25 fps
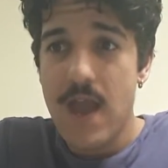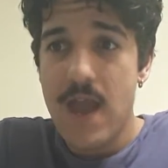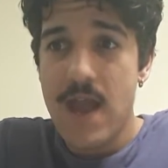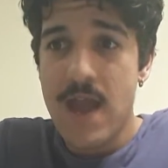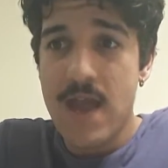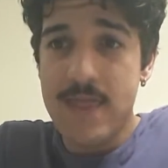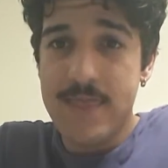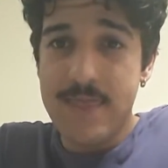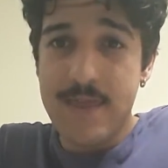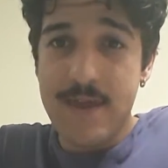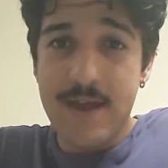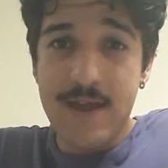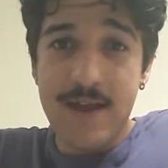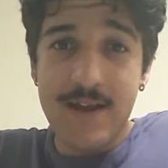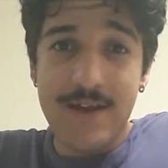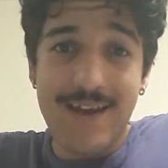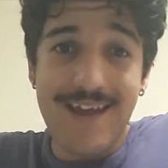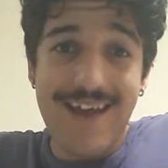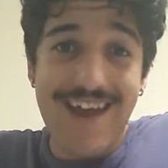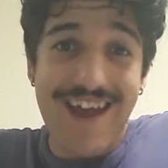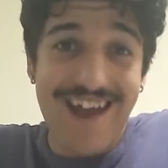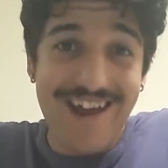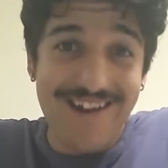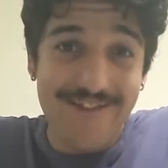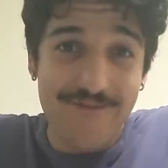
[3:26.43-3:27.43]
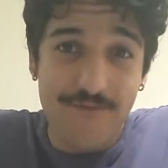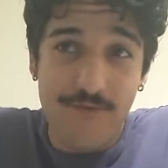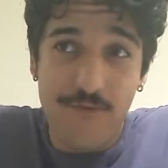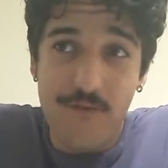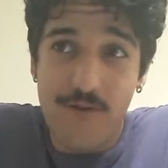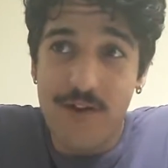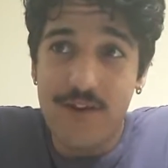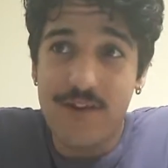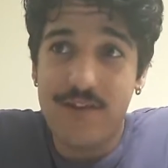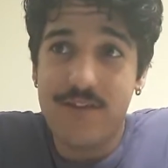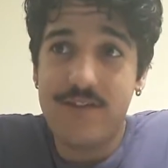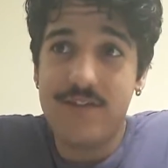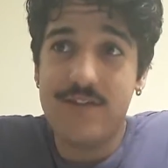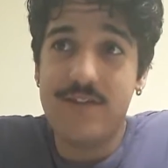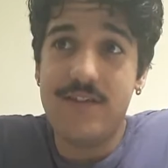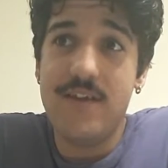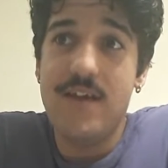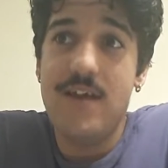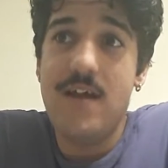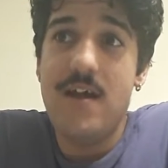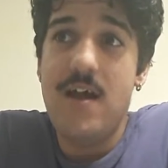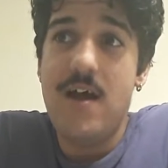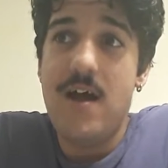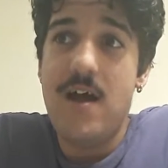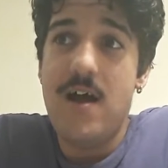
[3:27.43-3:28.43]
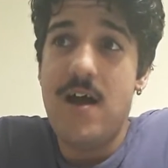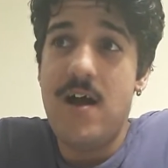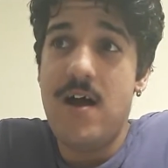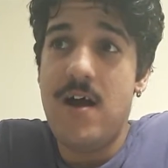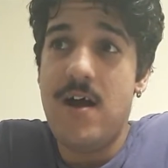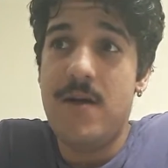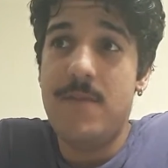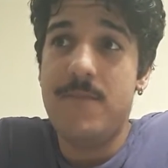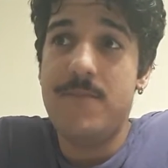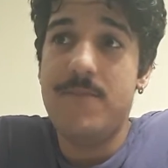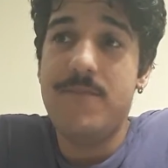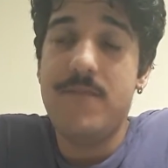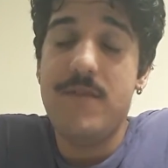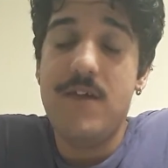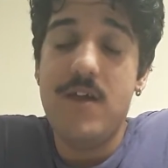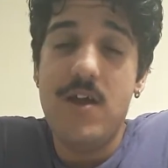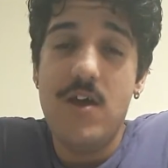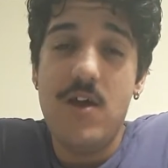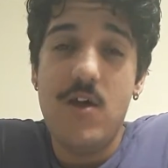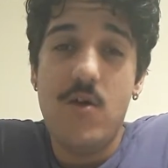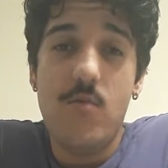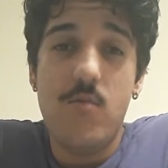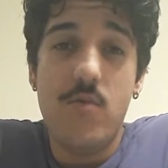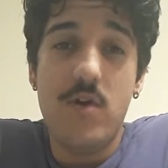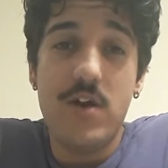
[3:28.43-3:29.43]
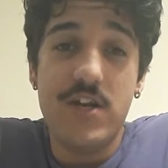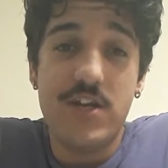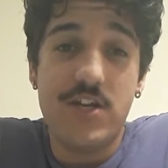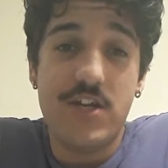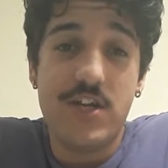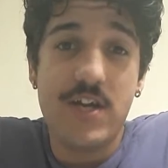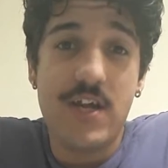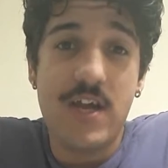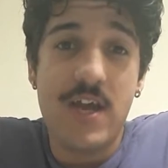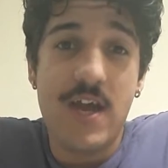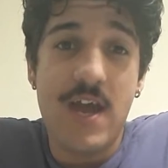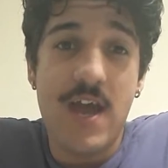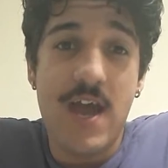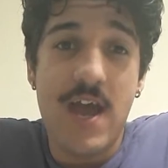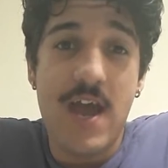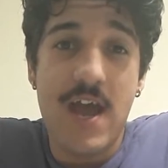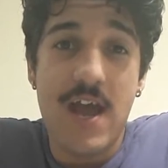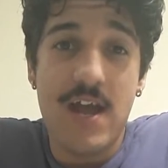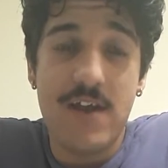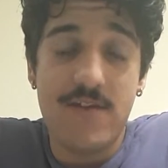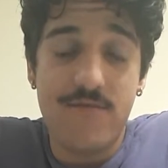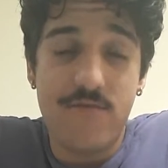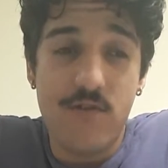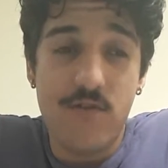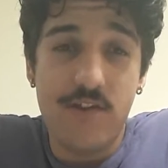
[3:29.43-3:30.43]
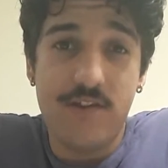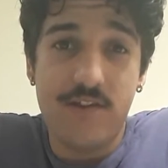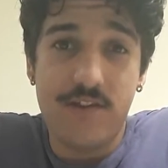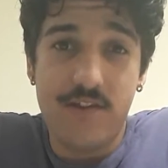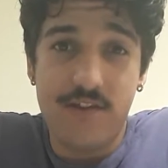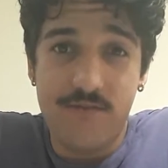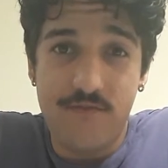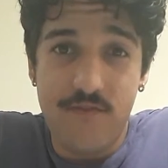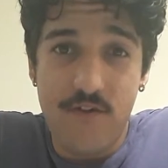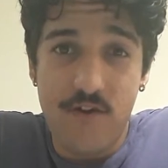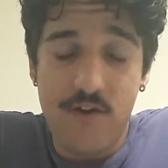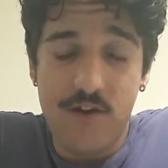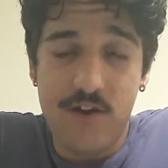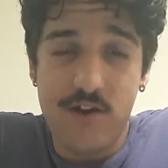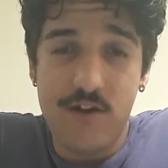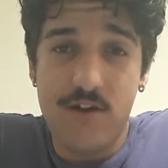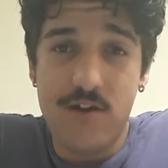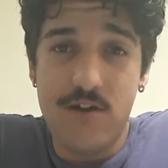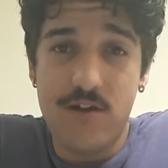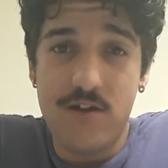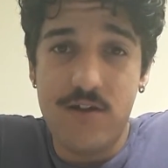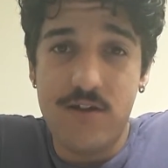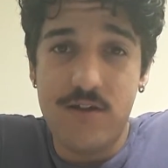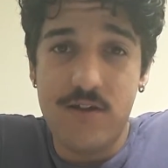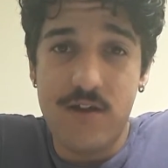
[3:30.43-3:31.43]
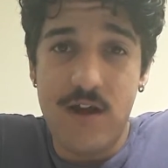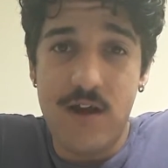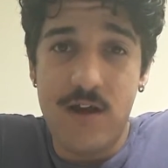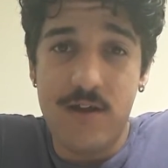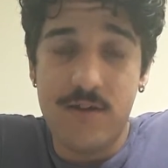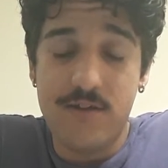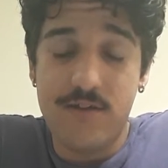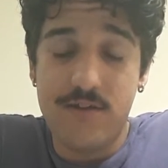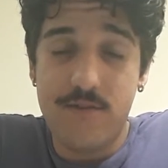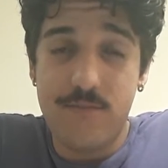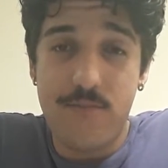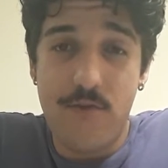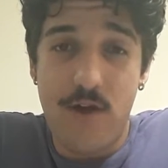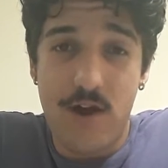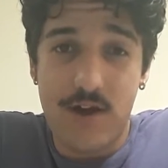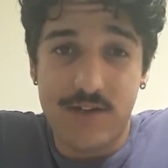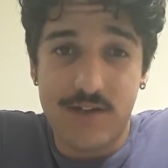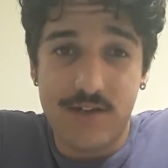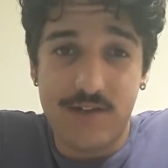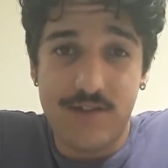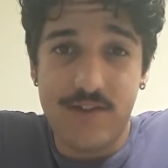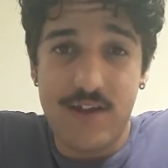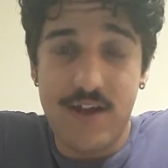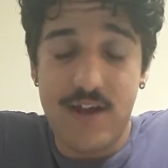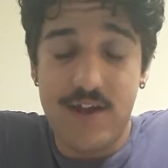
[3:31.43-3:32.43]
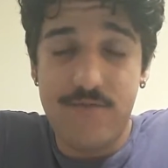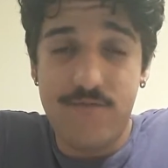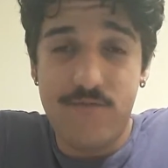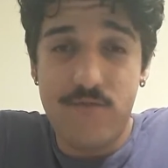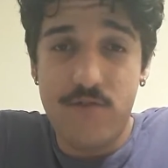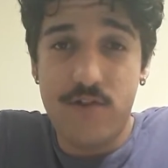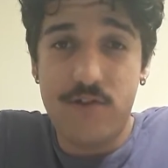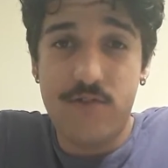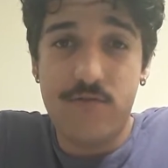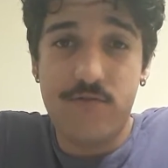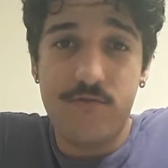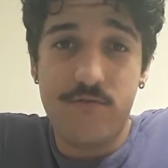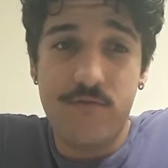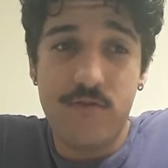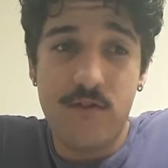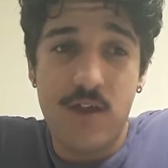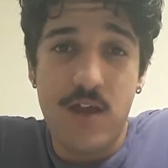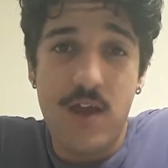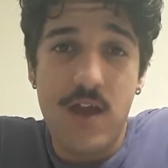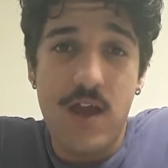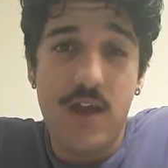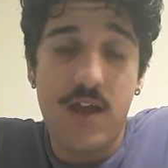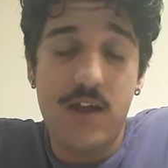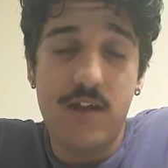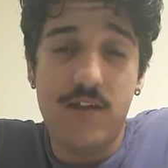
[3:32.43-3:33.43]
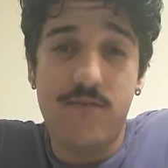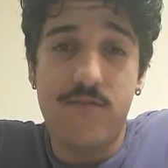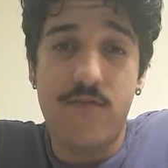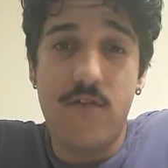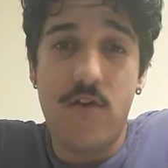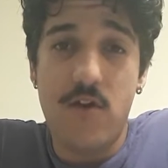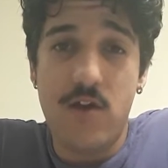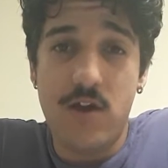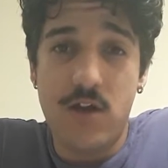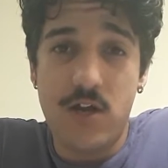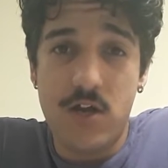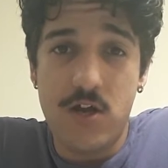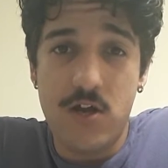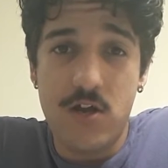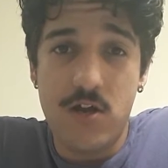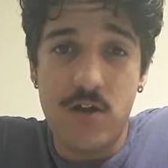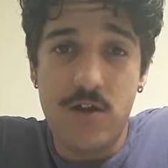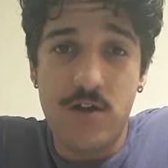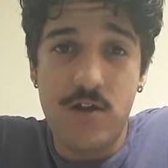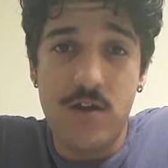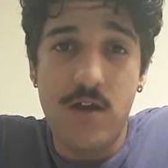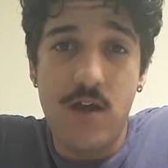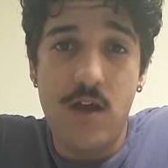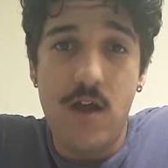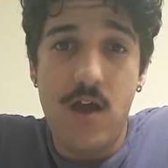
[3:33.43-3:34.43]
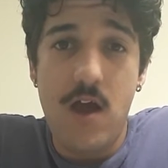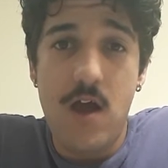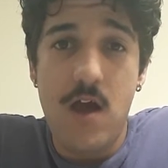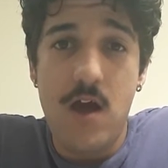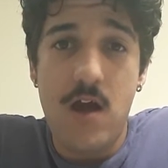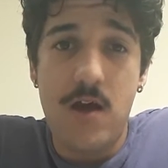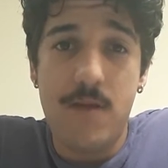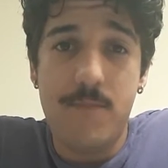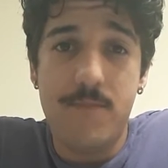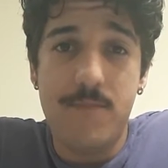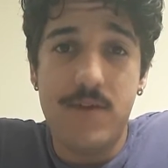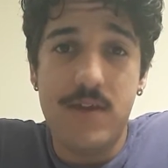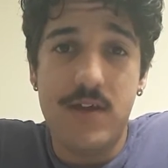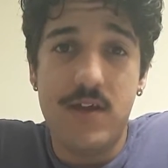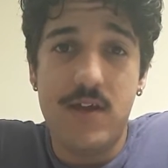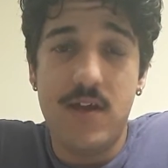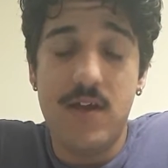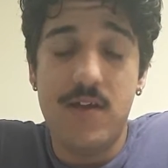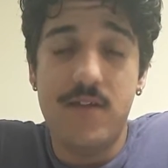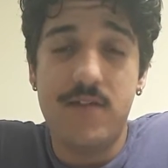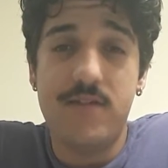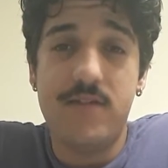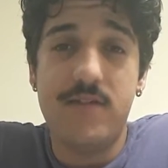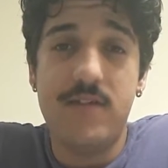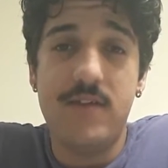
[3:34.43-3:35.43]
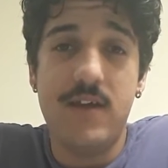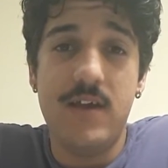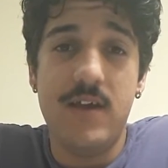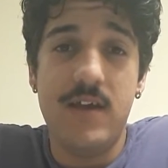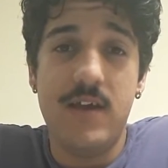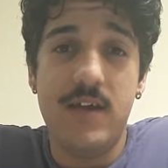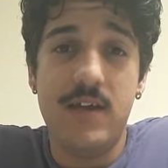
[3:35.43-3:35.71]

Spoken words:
And then head voice, which head voice is very good to practice. Head voice is very good because